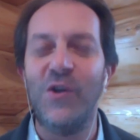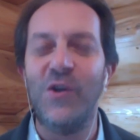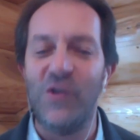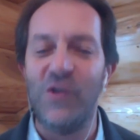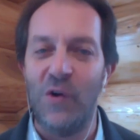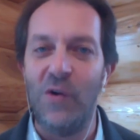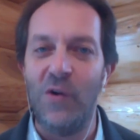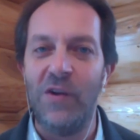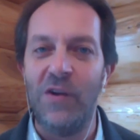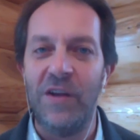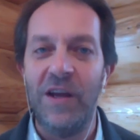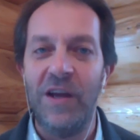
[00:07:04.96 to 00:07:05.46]

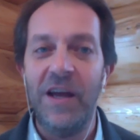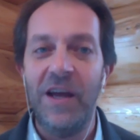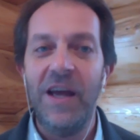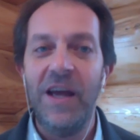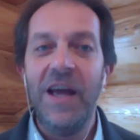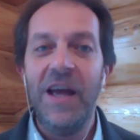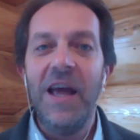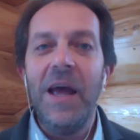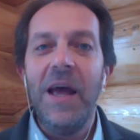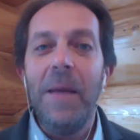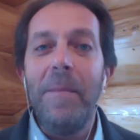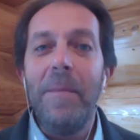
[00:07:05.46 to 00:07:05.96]
old
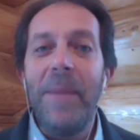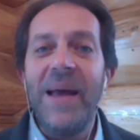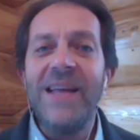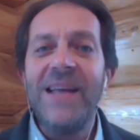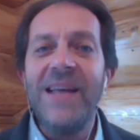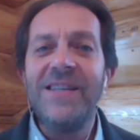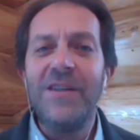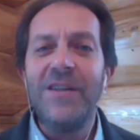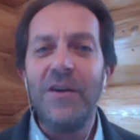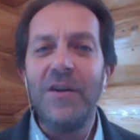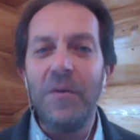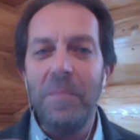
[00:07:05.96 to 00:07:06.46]

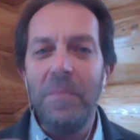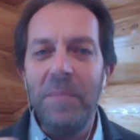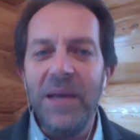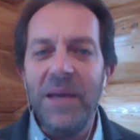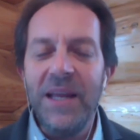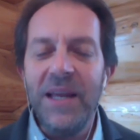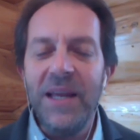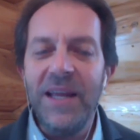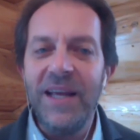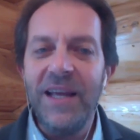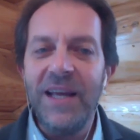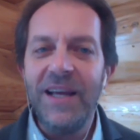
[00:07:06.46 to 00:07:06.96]
based on a
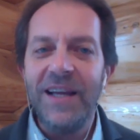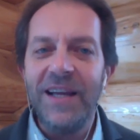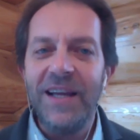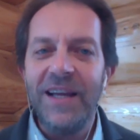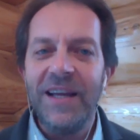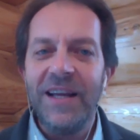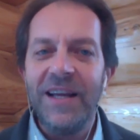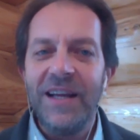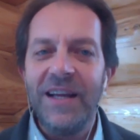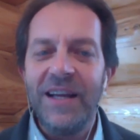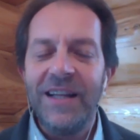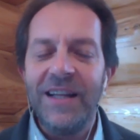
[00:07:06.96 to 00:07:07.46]
meaning
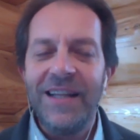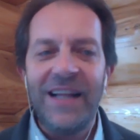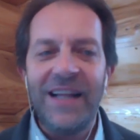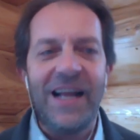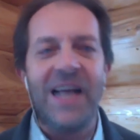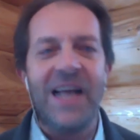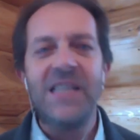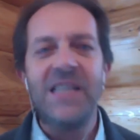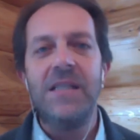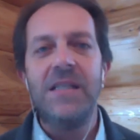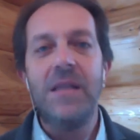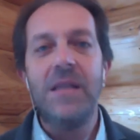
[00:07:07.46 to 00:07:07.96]
that
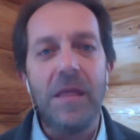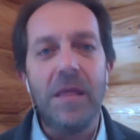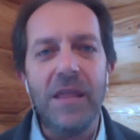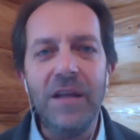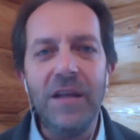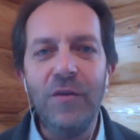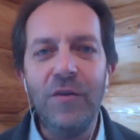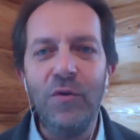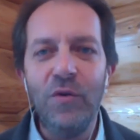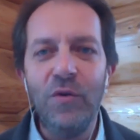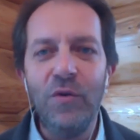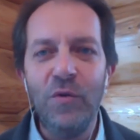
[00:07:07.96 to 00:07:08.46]
has nothing
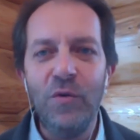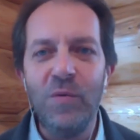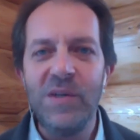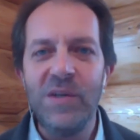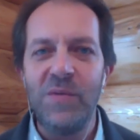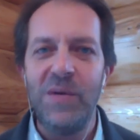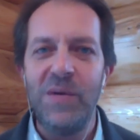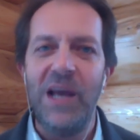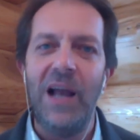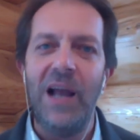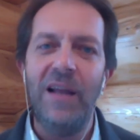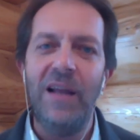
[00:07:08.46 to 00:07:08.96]
to do with
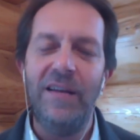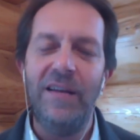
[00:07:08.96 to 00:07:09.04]
reality.